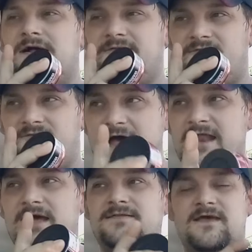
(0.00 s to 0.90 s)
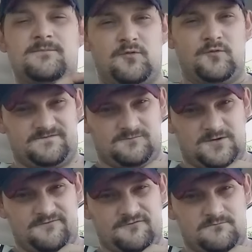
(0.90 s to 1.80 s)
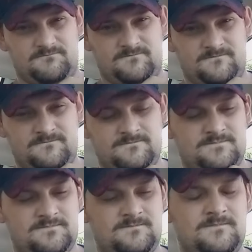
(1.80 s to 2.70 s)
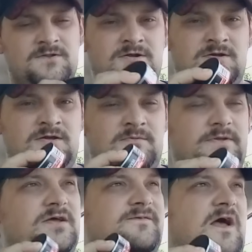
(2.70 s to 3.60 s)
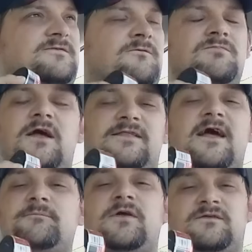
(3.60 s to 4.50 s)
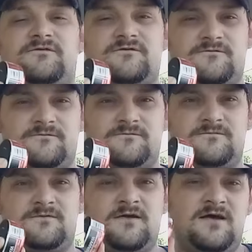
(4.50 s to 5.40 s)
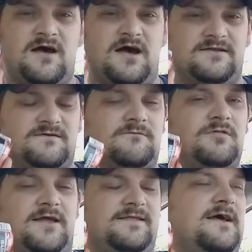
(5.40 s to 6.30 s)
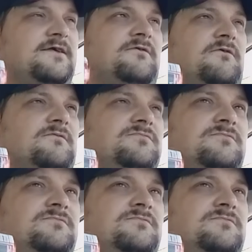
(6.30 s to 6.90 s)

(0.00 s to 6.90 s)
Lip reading: That I take points away from. Because I don't like that pinch. I don't like that at all.